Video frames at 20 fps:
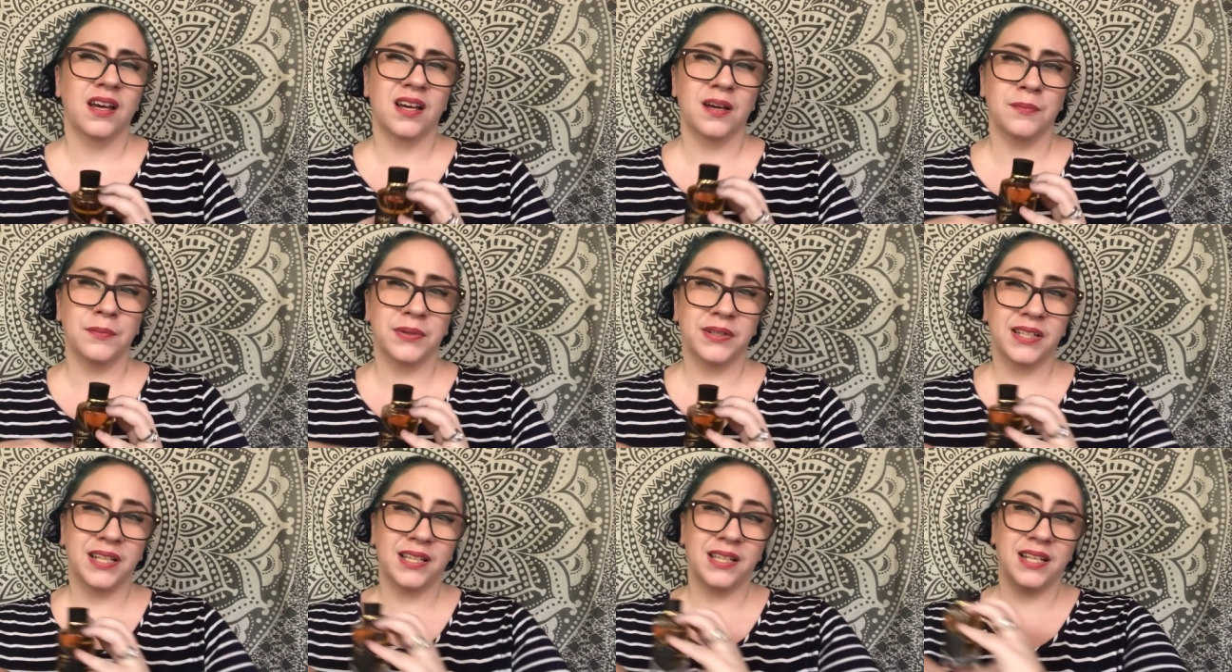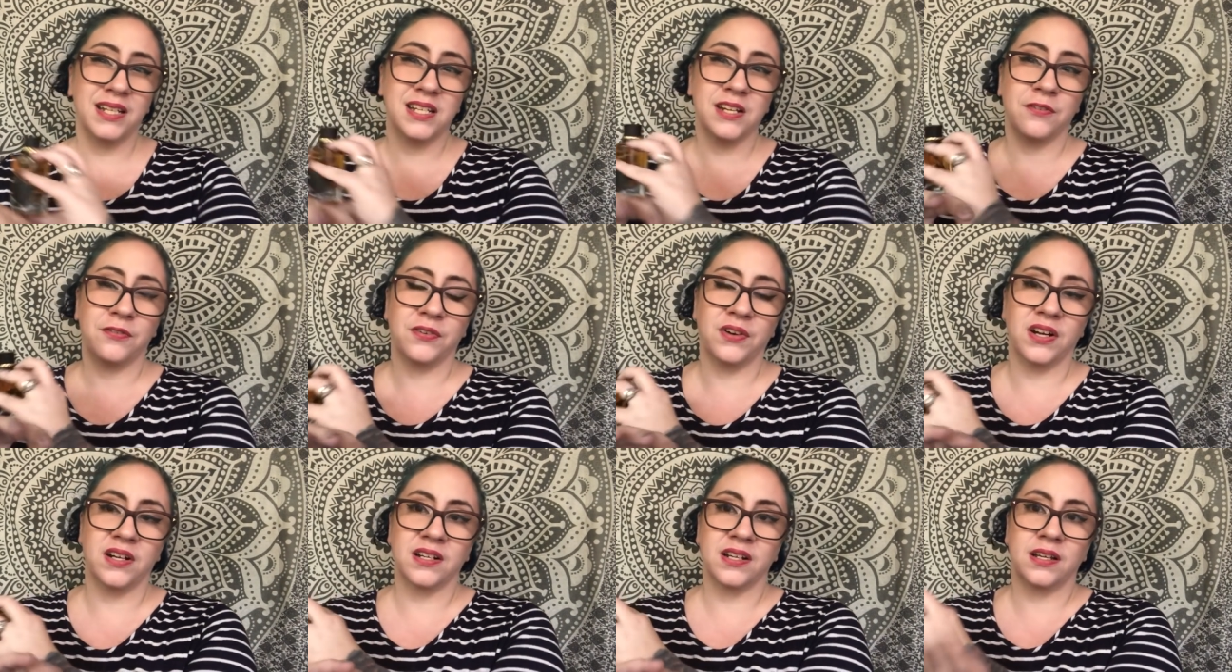completely
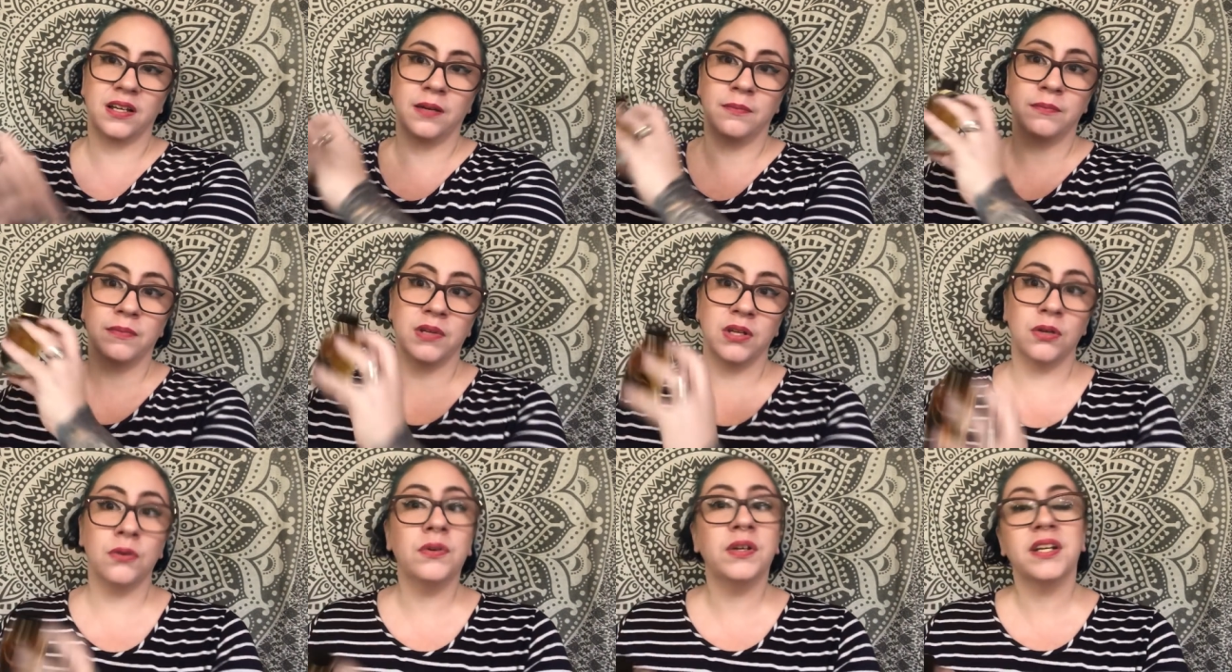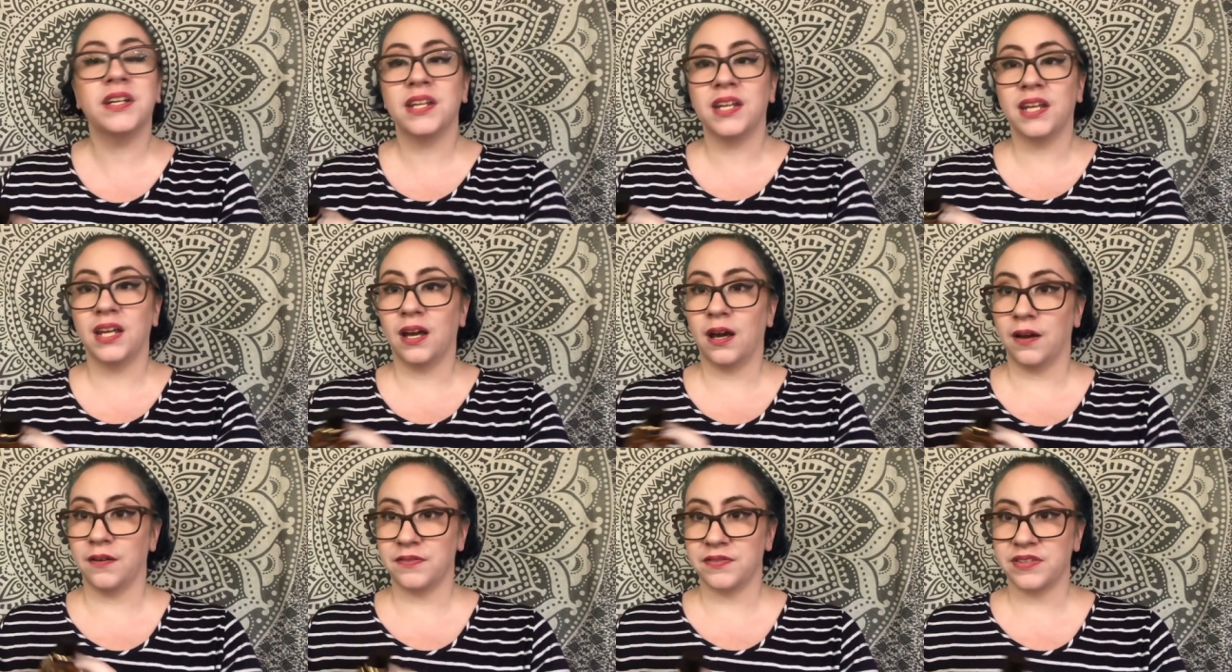different community
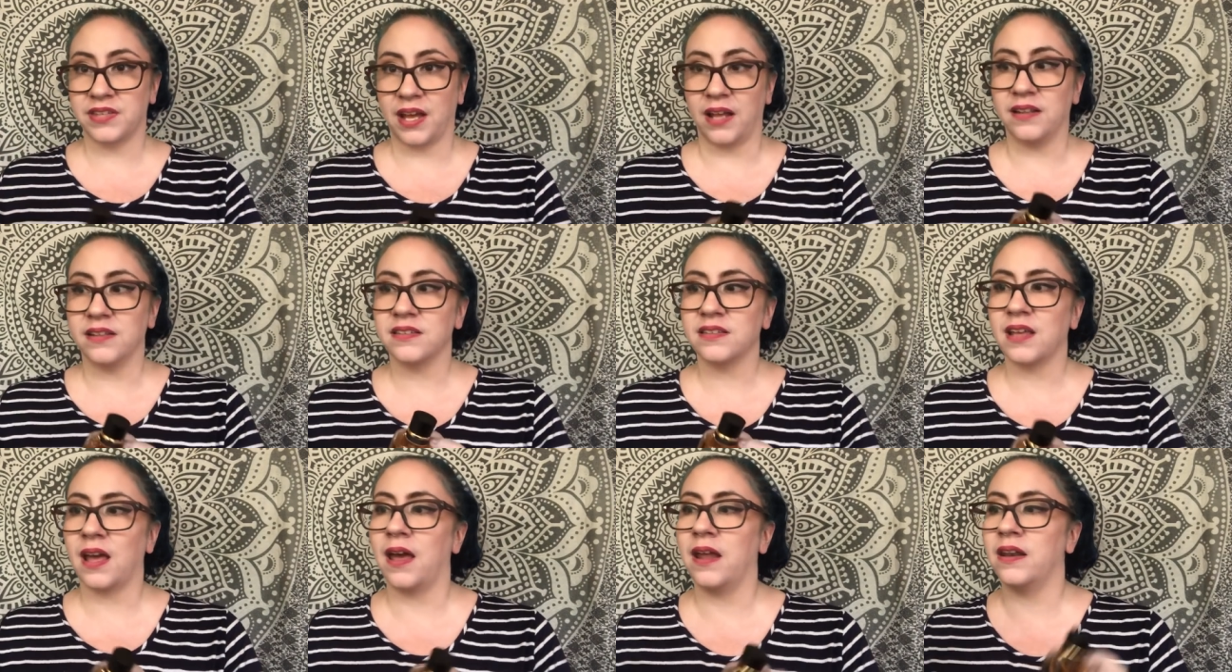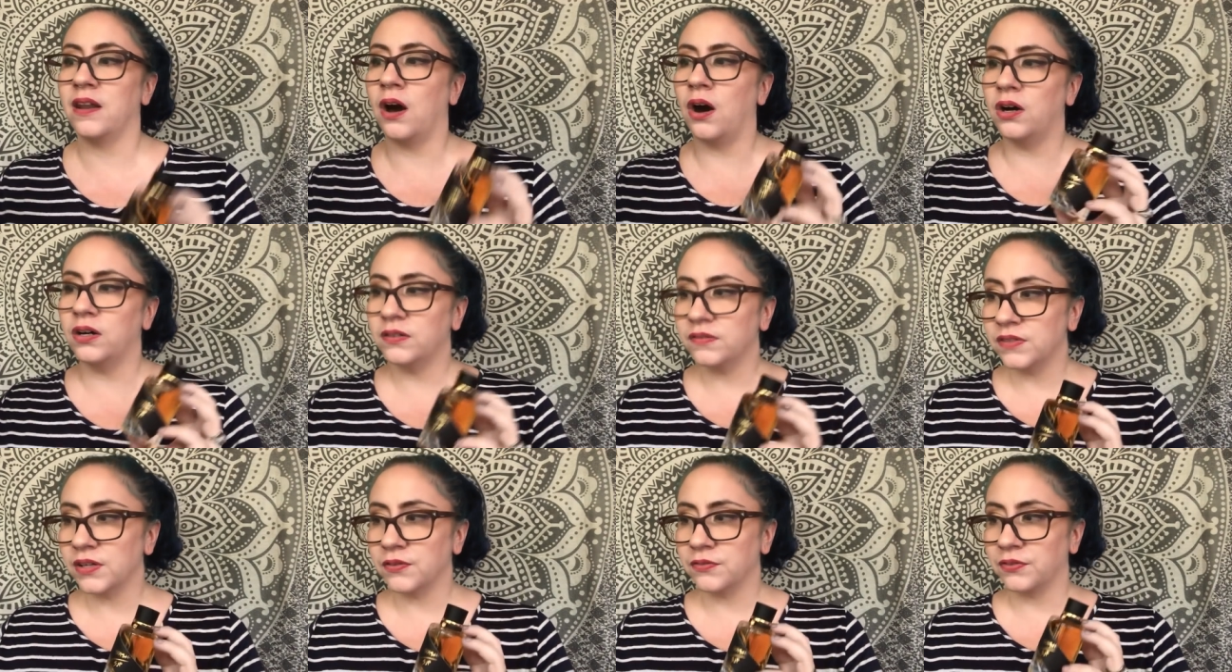of scents, and all
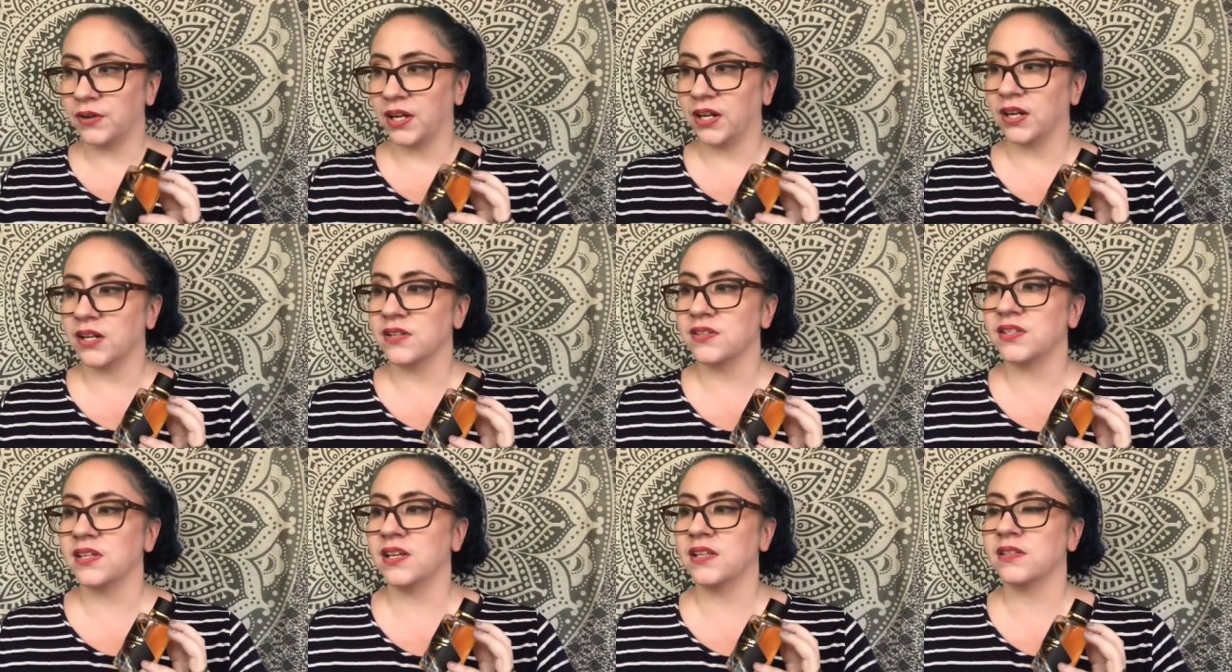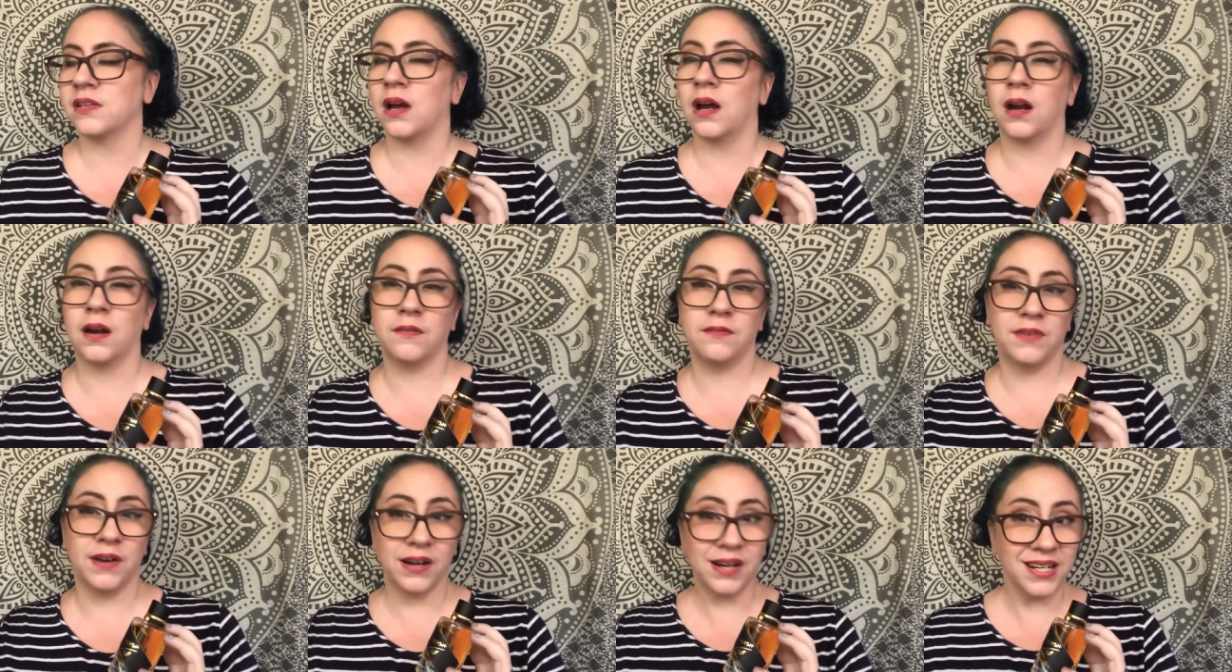of their fragrances
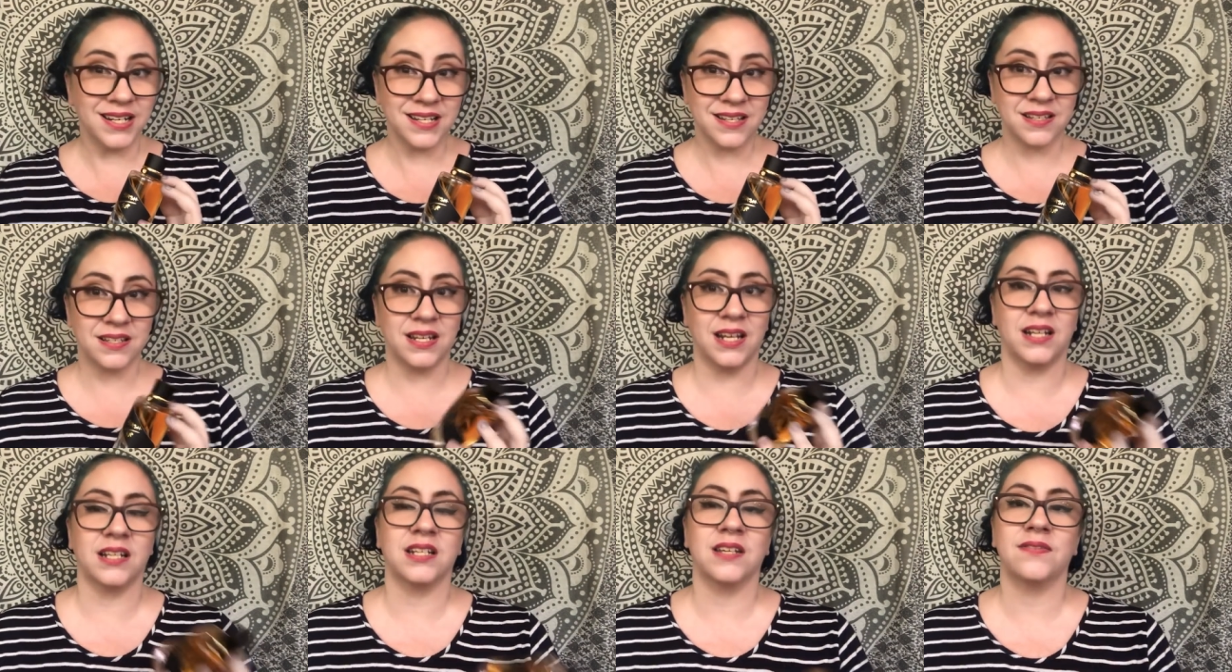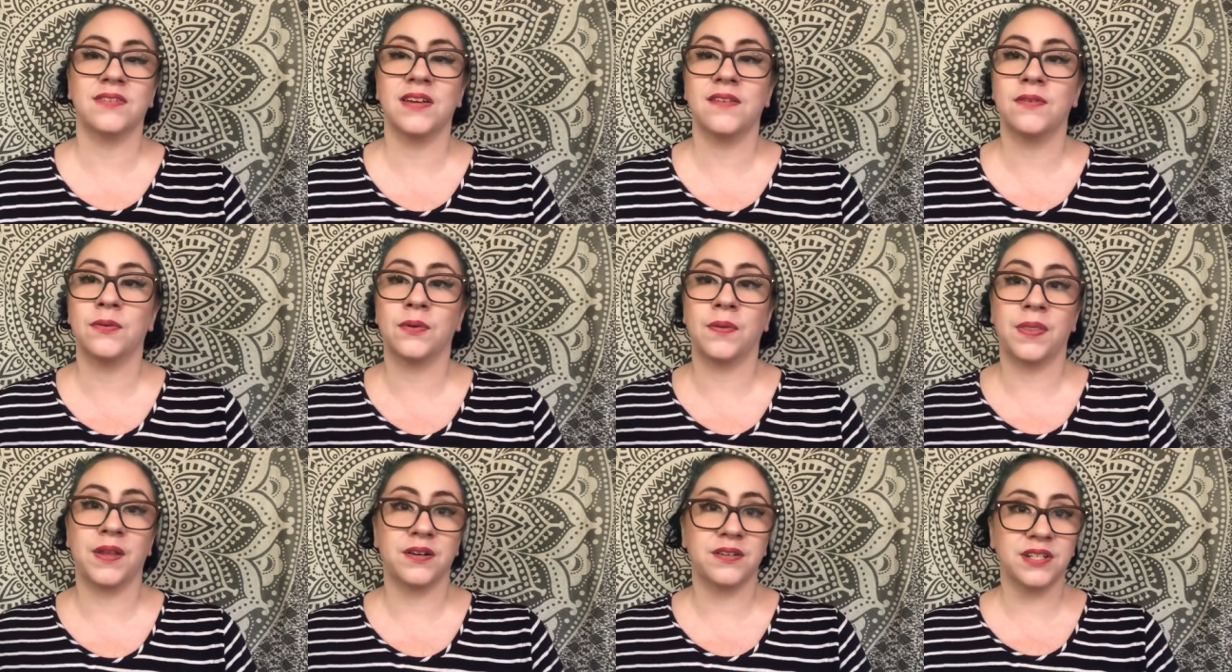are very distinctive even
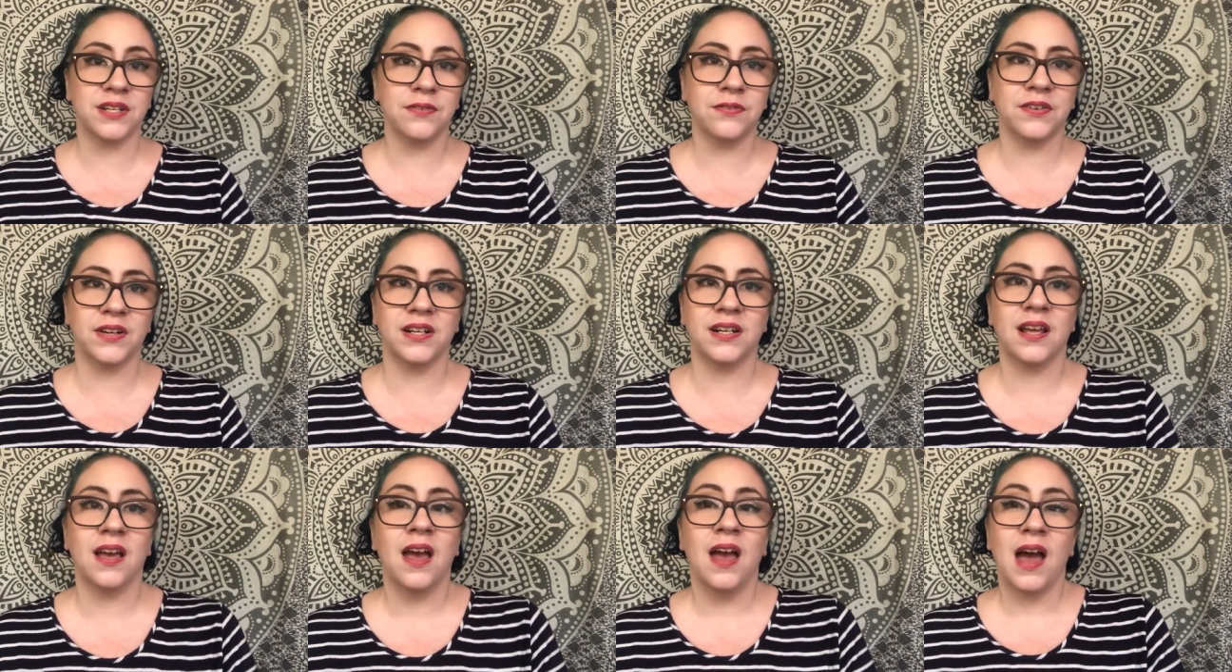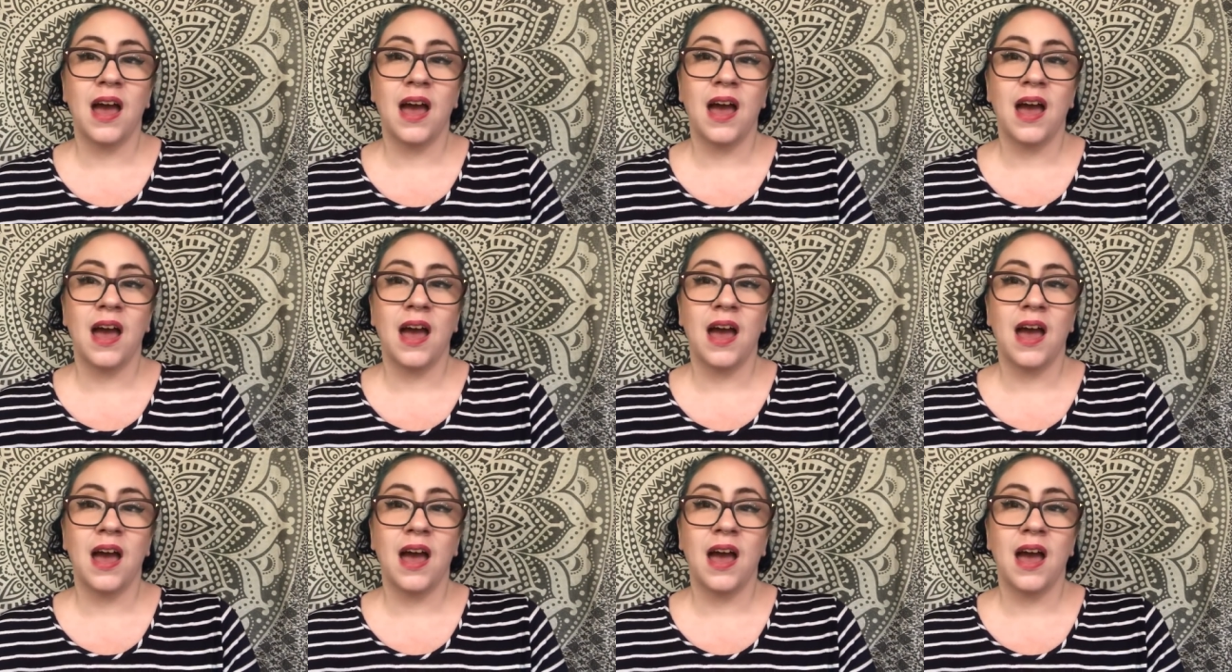when they're different.